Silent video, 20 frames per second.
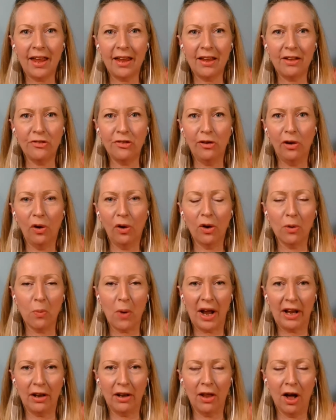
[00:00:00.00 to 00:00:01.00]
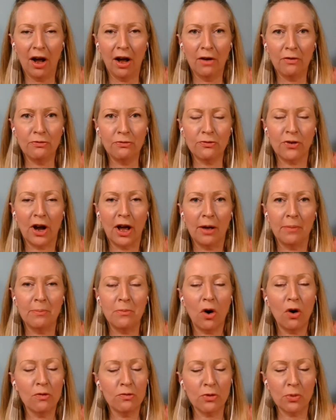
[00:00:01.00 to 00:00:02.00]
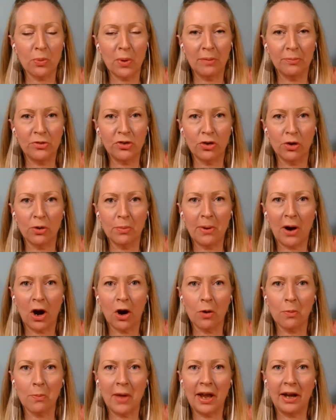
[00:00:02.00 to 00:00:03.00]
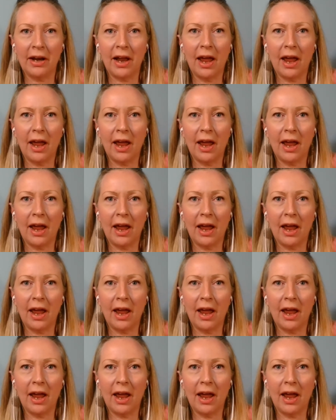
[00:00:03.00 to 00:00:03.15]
It's Laura Whitelaw from Overwhelmed to Empowerment